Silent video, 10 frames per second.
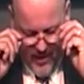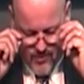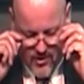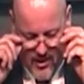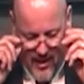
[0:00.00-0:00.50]

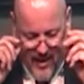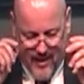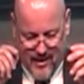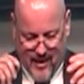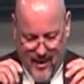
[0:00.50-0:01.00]
I'm so
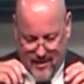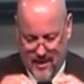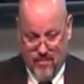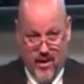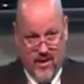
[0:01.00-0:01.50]
glad God
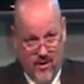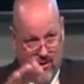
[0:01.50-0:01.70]
can be